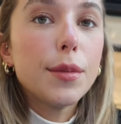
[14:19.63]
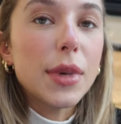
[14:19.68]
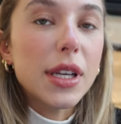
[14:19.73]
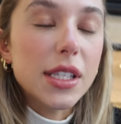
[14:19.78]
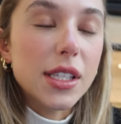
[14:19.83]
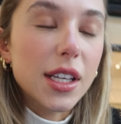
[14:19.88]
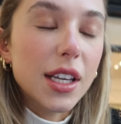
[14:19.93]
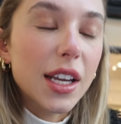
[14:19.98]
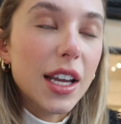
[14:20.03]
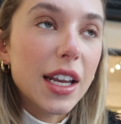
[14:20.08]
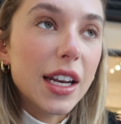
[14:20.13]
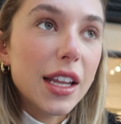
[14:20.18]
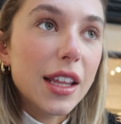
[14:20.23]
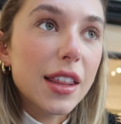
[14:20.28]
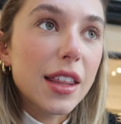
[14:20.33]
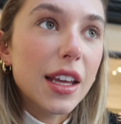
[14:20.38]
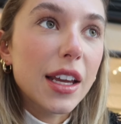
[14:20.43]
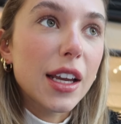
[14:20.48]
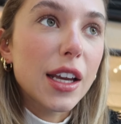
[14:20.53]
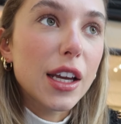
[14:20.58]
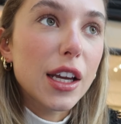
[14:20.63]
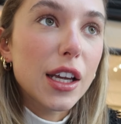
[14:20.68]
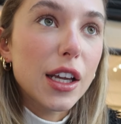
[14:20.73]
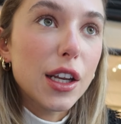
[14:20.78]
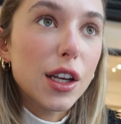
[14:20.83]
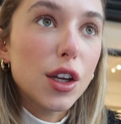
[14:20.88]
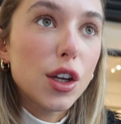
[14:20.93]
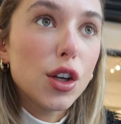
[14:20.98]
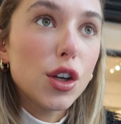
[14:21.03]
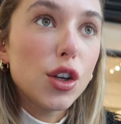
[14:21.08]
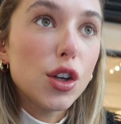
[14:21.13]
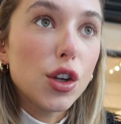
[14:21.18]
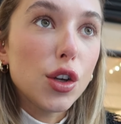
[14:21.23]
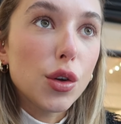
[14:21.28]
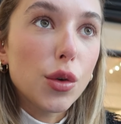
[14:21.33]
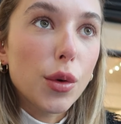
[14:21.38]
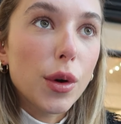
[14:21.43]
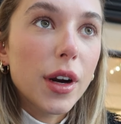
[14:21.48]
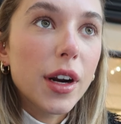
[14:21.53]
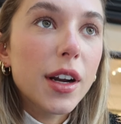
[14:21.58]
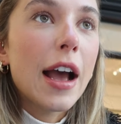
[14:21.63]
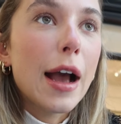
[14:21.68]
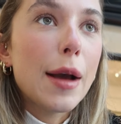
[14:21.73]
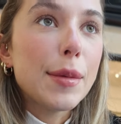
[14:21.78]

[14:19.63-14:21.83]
missing anything in New York.